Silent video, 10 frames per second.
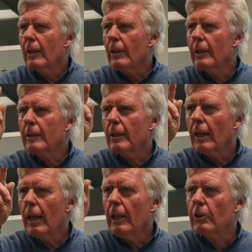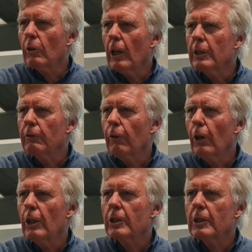that Israel is
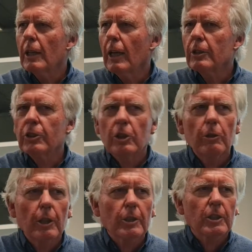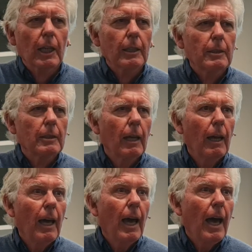first, Assyria is second,
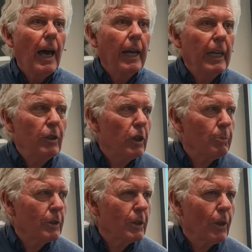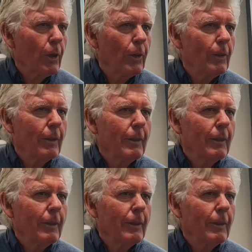and Egypt is third.